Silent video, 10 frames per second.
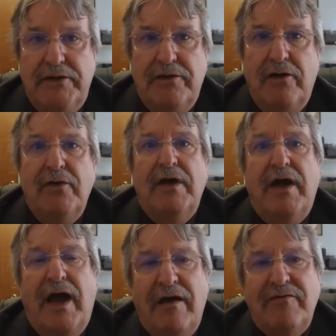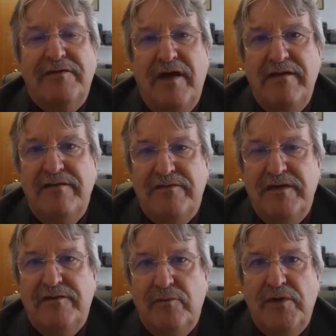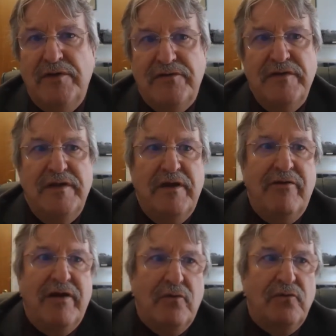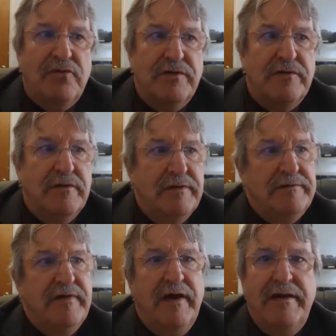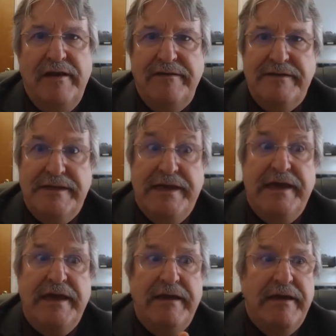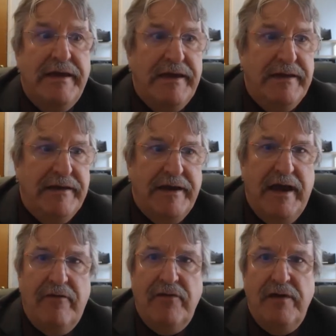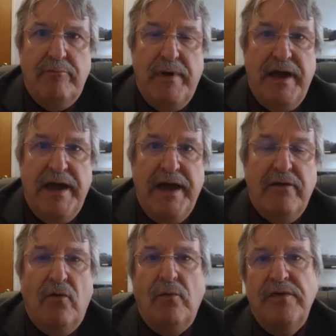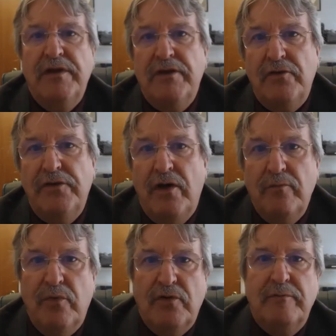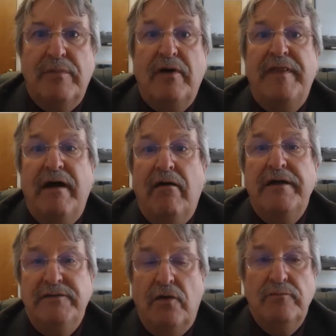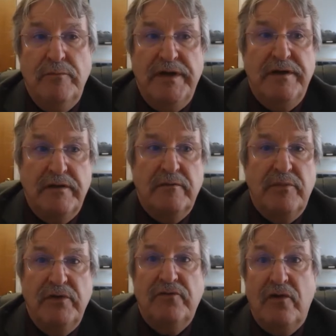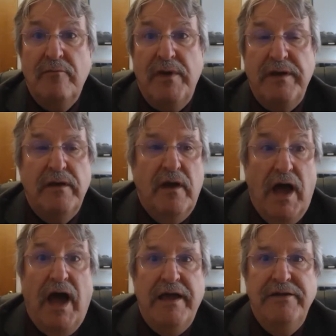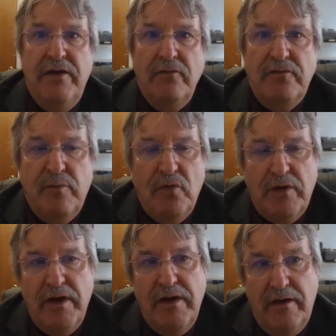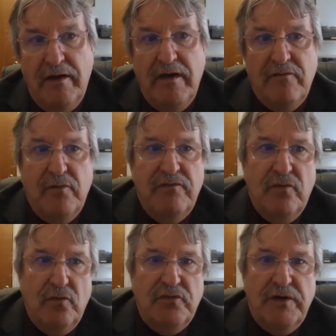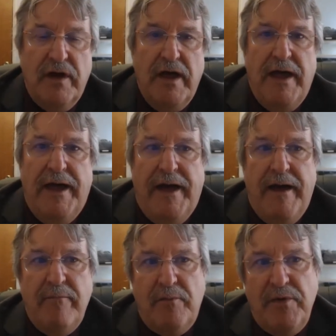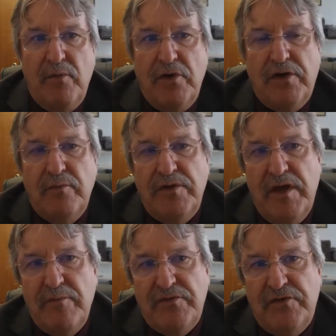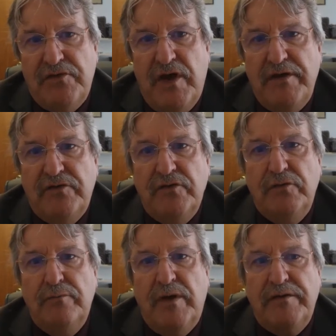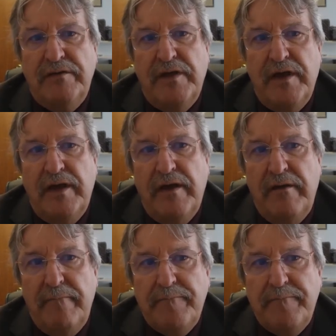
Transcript: you know, have a tendency to bring us in their records at the tail end of the year in a carrier bag or with a little notebook. And by that, I don't mean a computer, I mean a notebook, if we're fortunate. I've been working with them, as I say, to make their